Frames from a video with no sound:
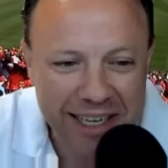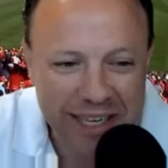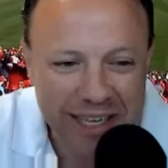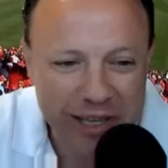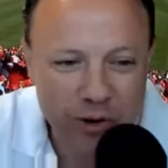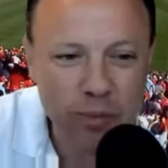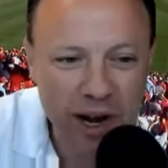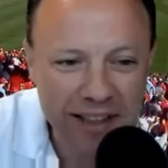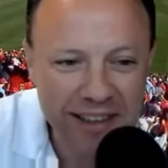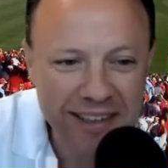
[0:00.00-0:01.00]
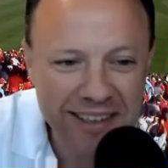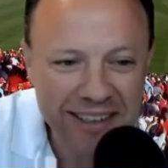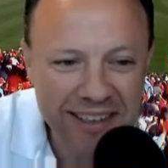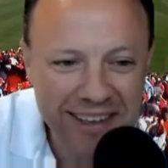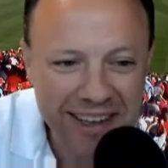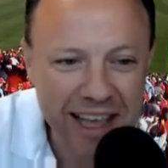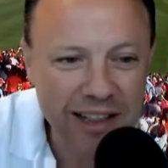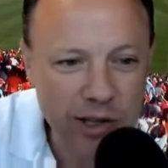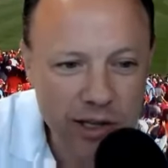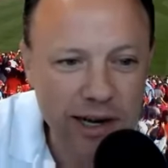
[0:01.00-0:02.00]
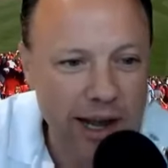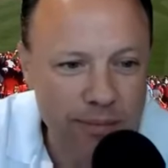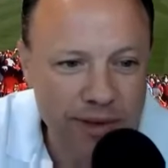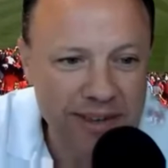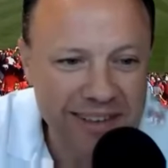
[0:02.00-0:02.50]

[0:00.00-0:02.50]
a quick breath and looking up,